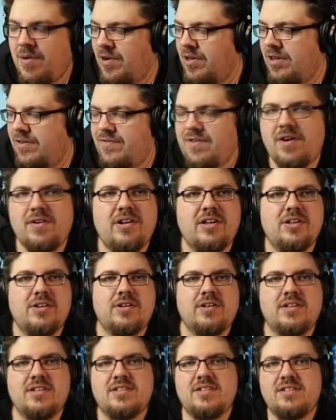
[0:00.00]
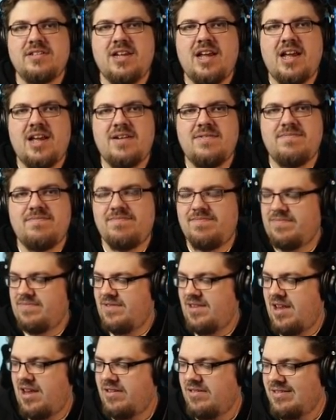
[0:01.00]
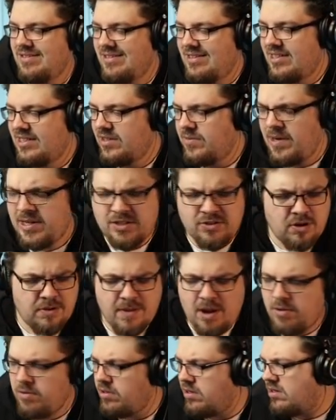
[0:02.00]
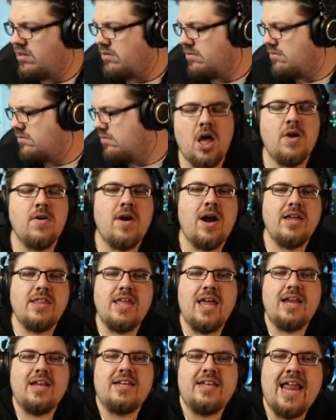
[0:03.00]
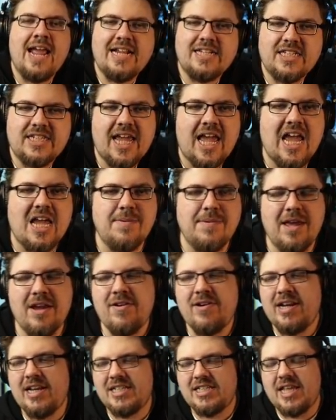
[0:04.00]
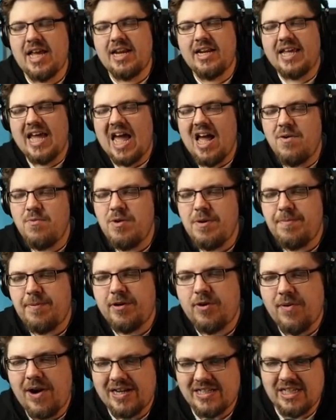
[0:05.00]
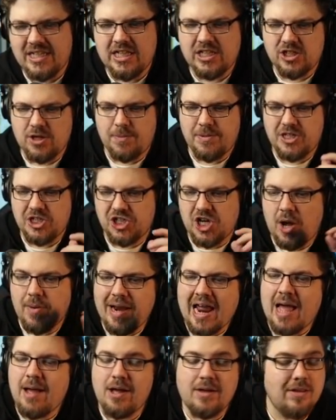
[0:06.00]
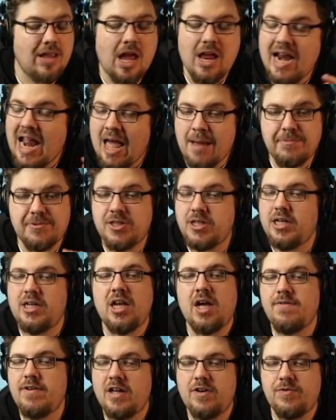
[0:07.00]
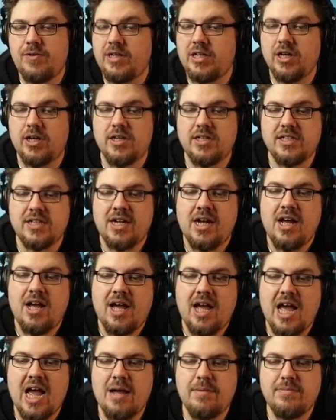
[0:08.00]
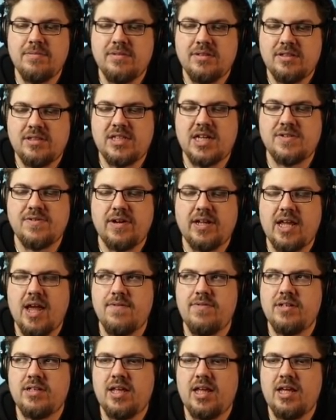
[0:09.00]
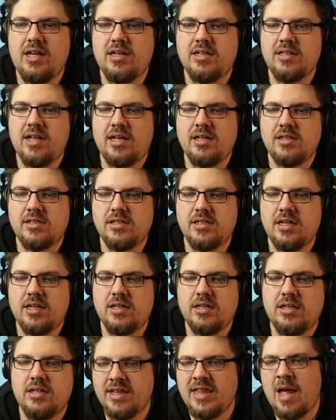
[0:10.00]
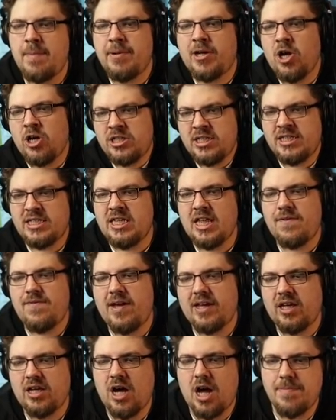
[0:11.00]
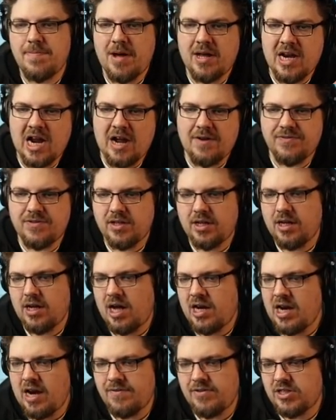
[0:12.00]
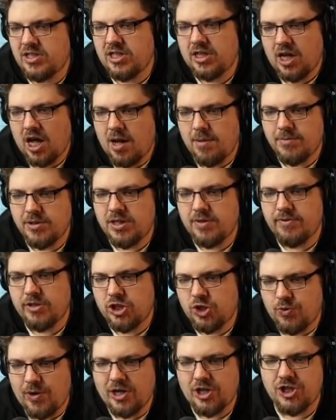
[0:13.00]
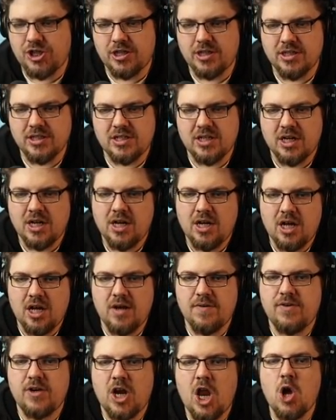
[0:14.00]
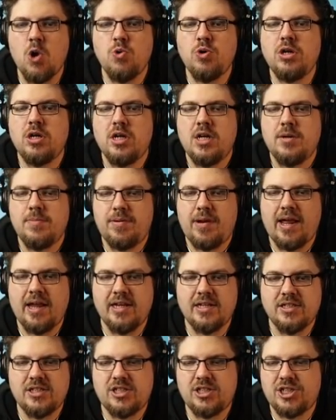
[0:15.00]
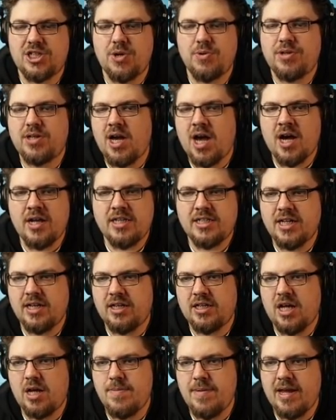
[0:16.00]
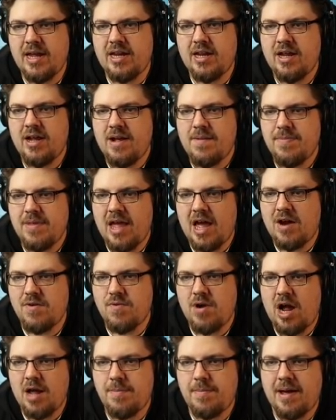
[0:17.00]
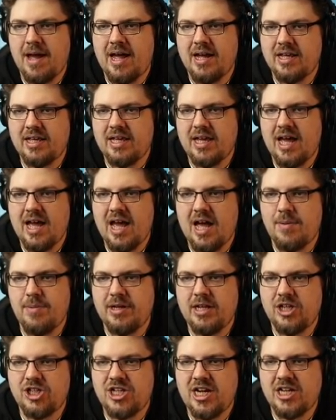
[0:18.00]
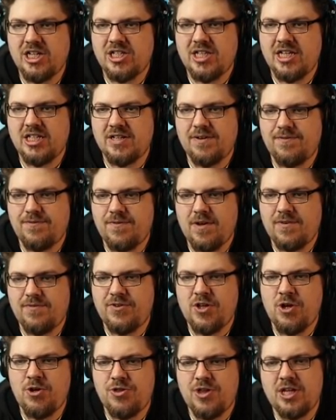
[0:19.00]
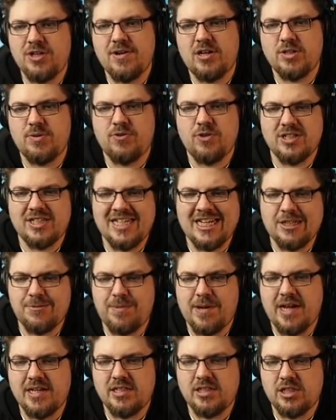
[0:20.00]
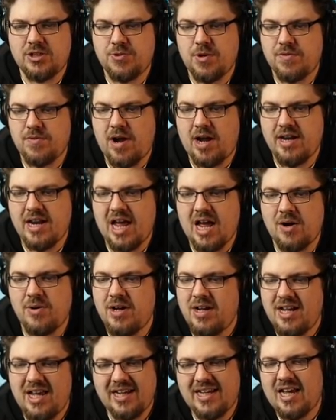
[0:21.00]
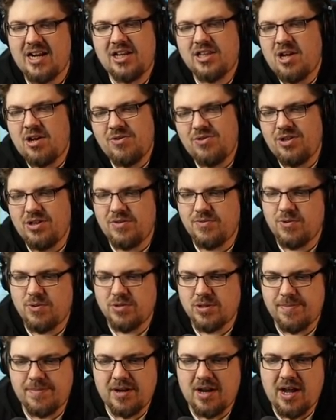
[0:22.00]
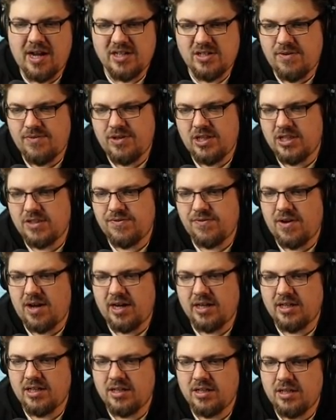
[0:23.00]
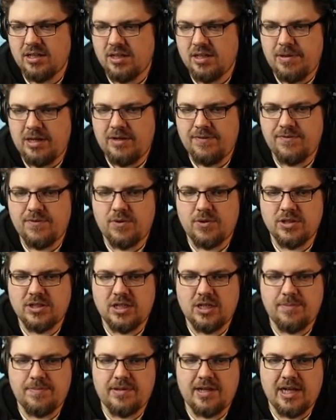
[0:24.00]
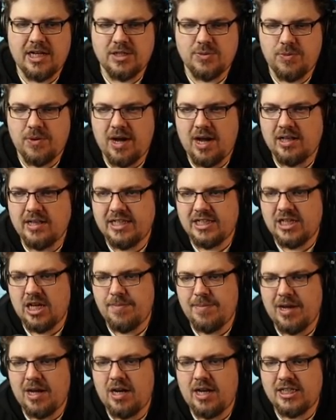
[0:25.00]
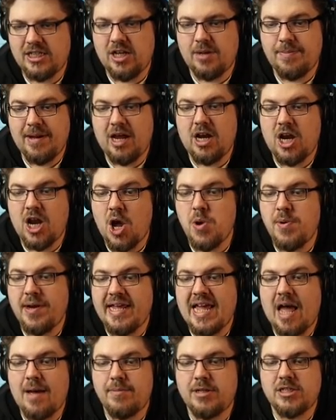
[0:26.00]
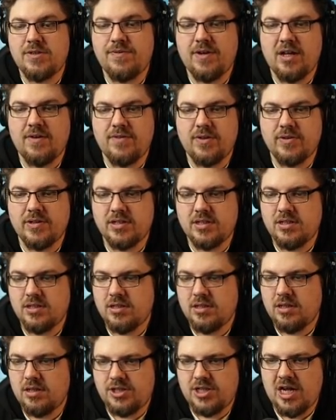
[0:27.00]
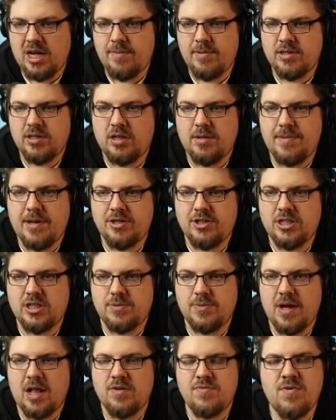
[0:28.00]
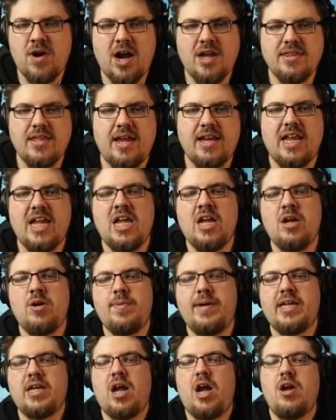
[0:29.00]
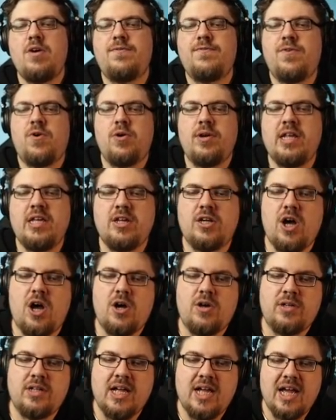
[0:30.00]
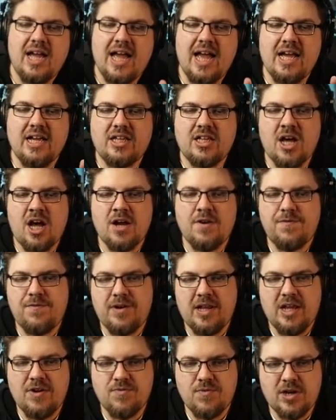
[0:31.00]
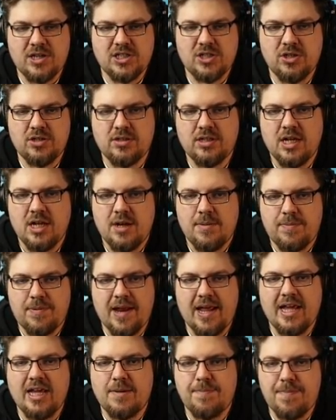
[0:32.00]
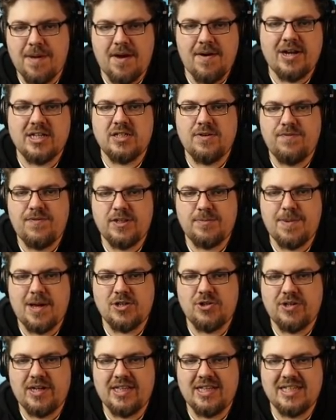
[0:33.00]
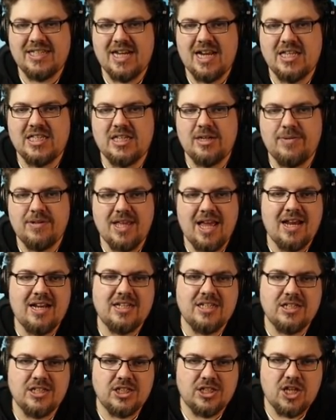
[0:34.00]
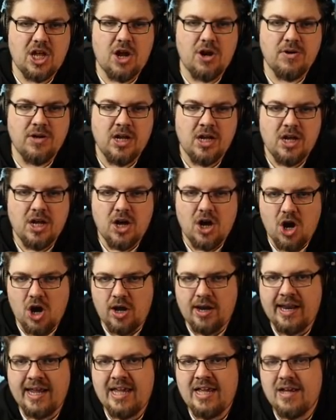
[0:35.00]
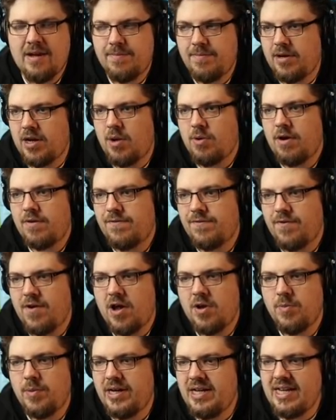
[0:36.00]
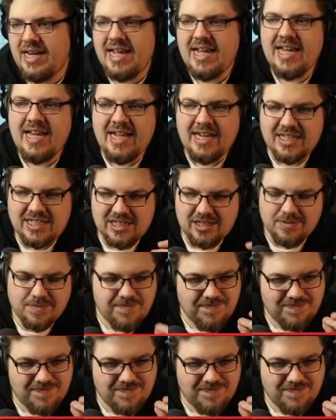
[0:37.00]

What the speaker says: No one on the phone, of course. No. Where's the remote gone? All right, then. Next game. Here it is, then. Can we progress in this competition? I'd absolutely love it if we could. Sounds very Kevin Keegan, that, doesn't it? Now, because this is the FA Cup, I don't have to succumb to the restrictions of lone players. So Guard is going to come in at right back, and we're going to change things a few things around. So we've got 6 players in the squad right now. Again, I don't think the rules apply, so everything's fine. Billy Ford's going to play as well. It's going to be a lonely atmosphere, viewers. Chambers on the bench as well. Right then, here we go. Ford in goal. Guard, Fleet, Russell, Blake, Barras and Fitzpatrick in the centre with Ellison, Stone, Ollie and Below up front. We need...